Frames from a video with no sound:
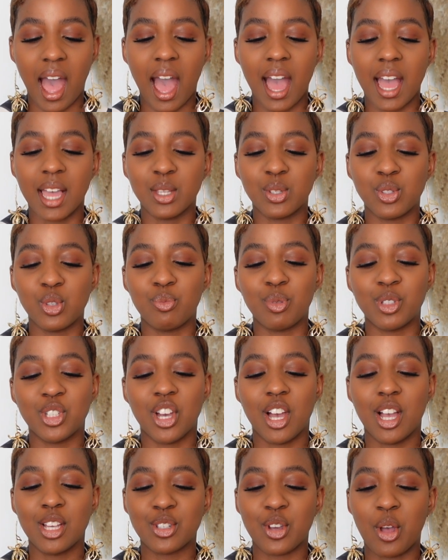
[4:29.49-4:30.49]
Eye
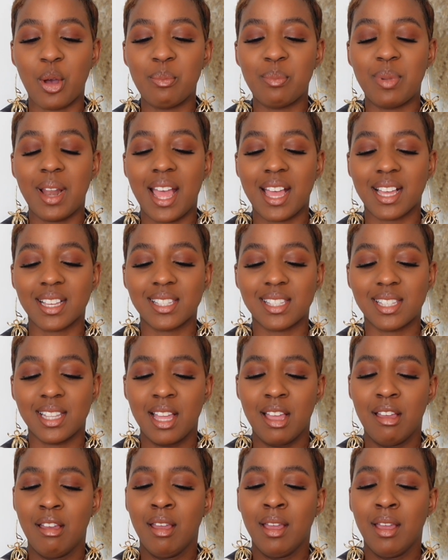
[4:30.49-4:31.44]
Supercharged Complex